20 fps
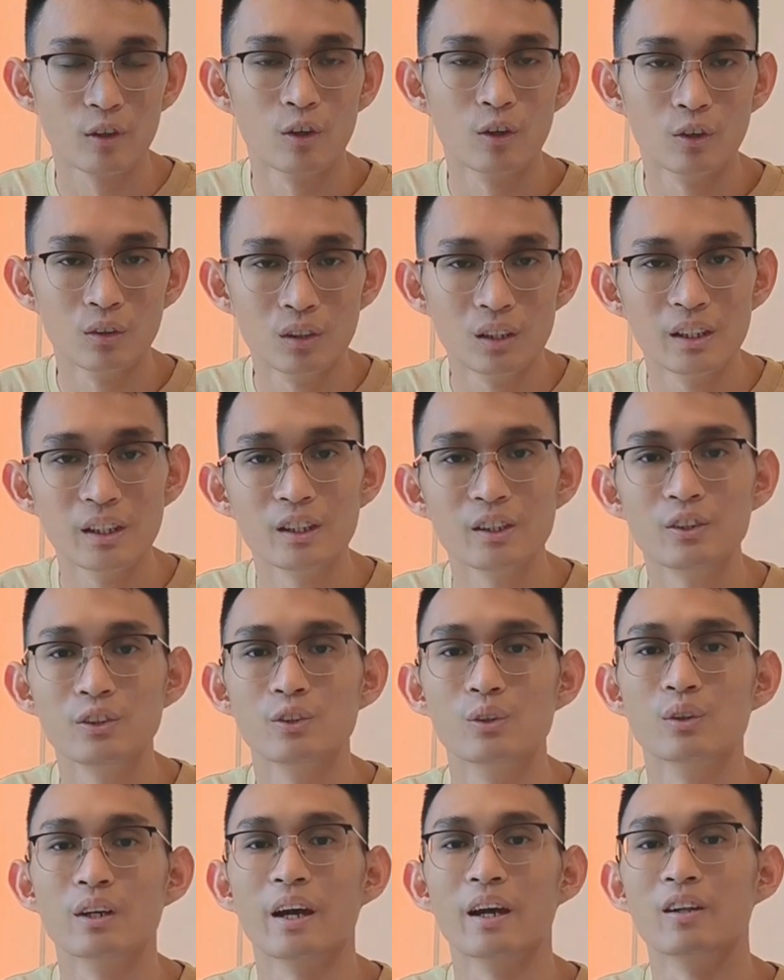Only
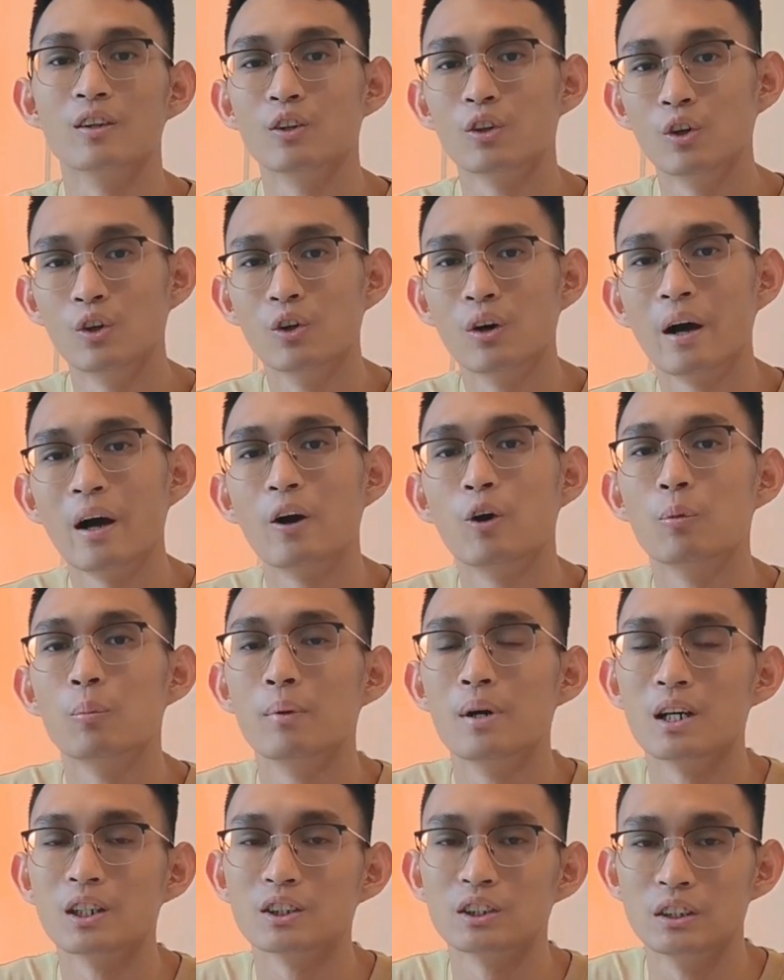you can know how
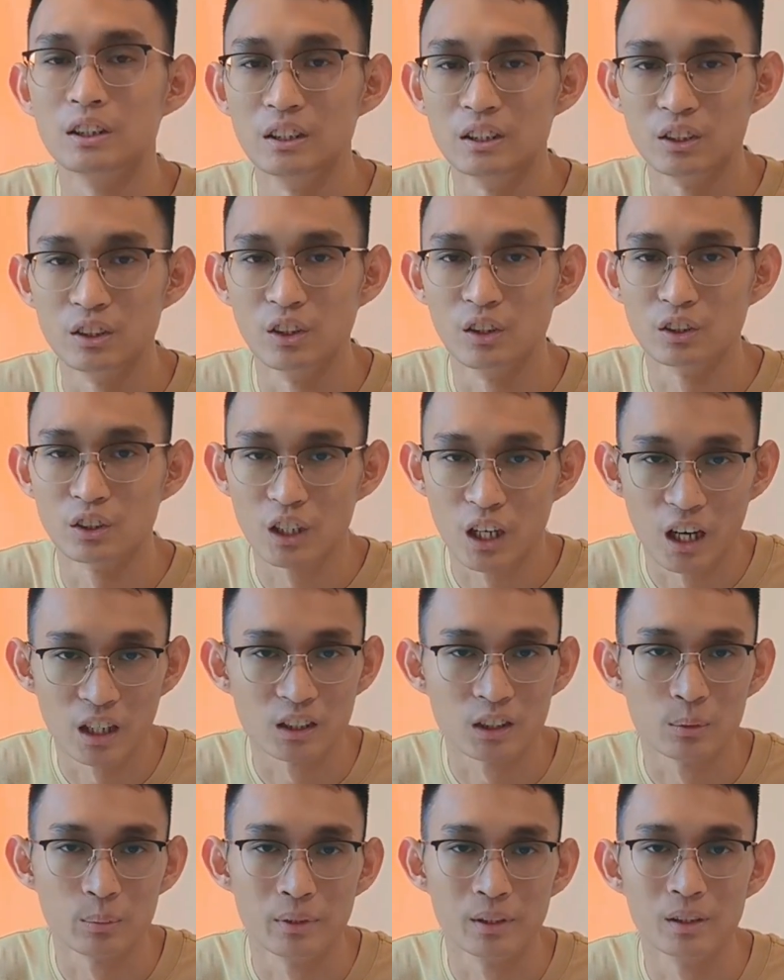much is your
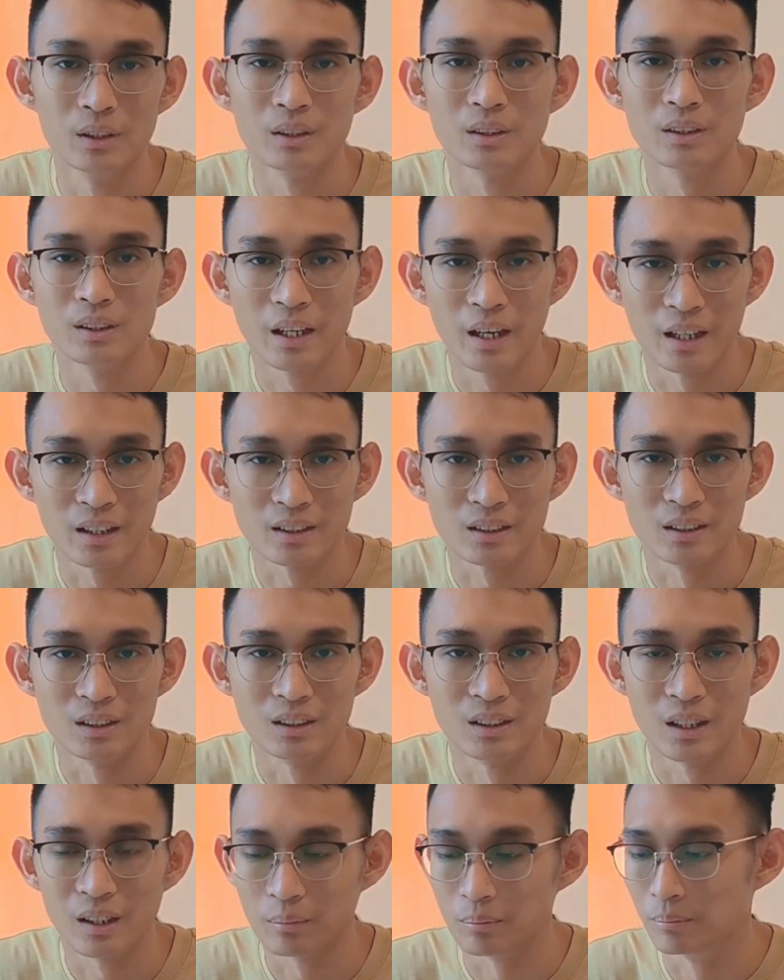chargeable tax
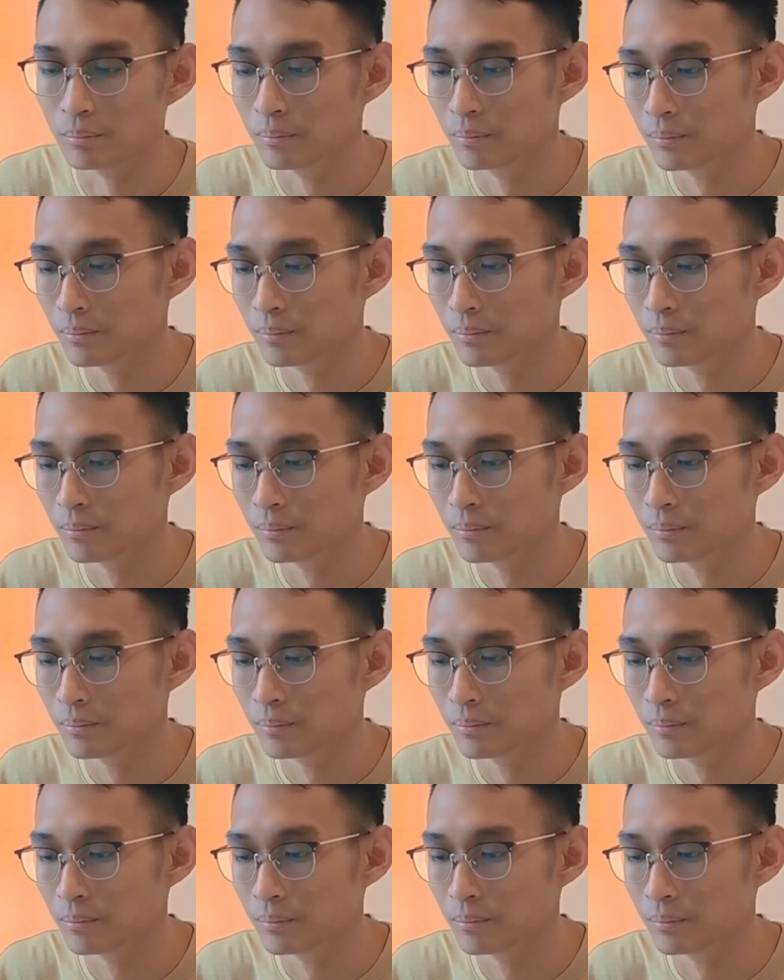income.